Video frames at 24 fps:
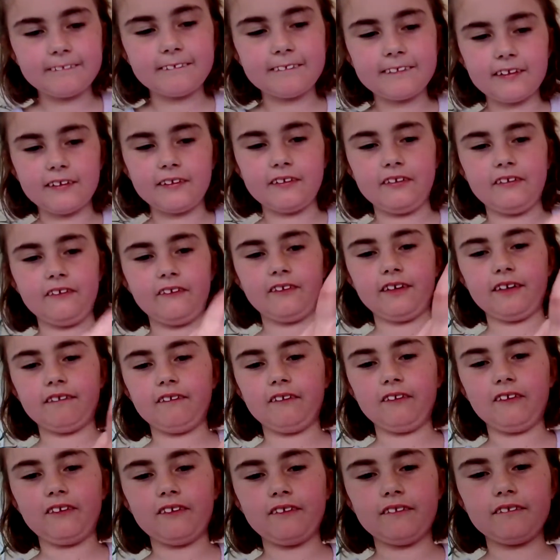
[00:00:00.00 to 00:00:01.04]
They're
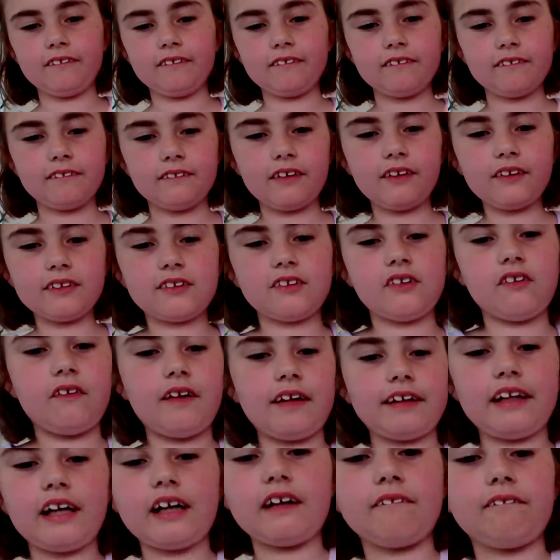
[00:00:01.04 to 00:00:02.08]
adorable. Also, I
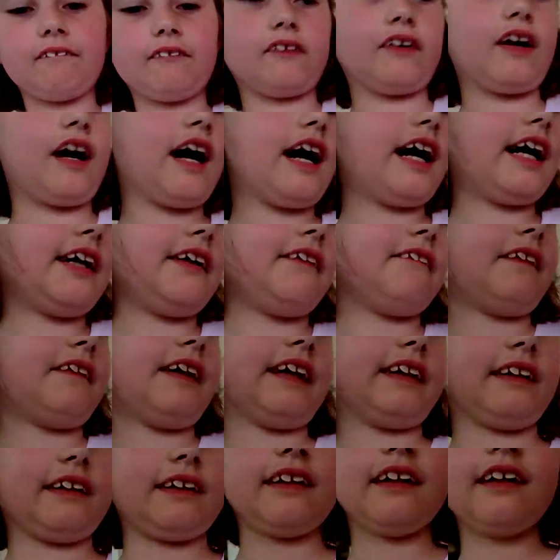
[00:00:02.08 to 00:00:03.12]
got Pride,
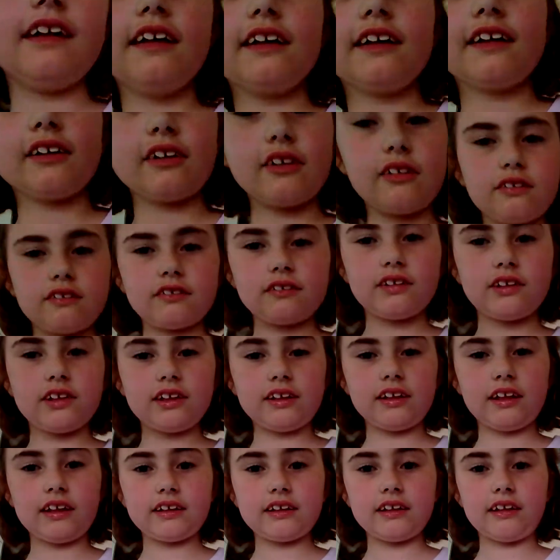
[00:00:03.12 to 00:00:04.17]
my... She's
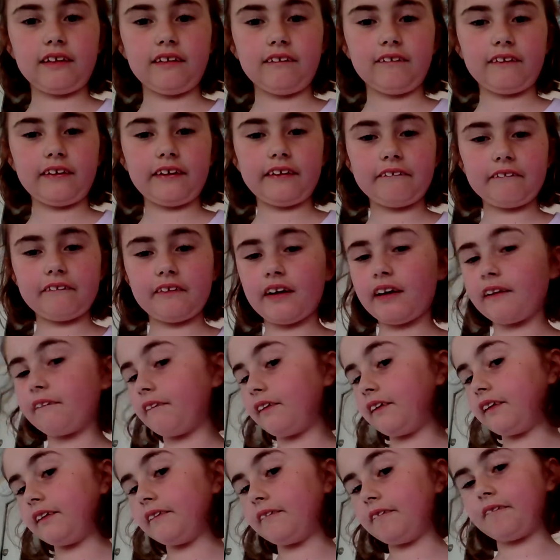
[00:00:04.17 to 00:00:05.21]
not celebrating Pride,
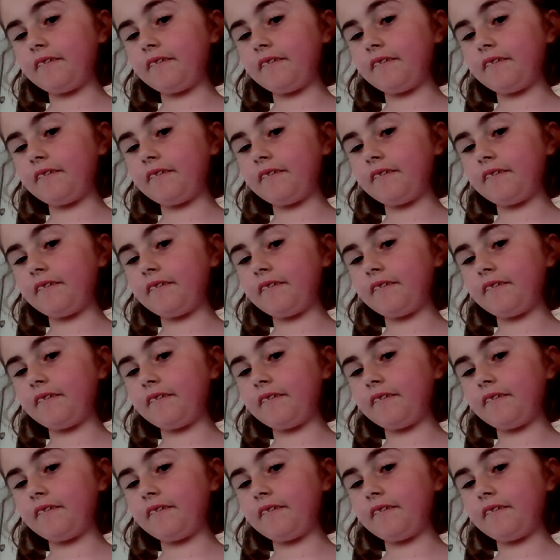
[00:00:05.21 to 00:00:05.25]
but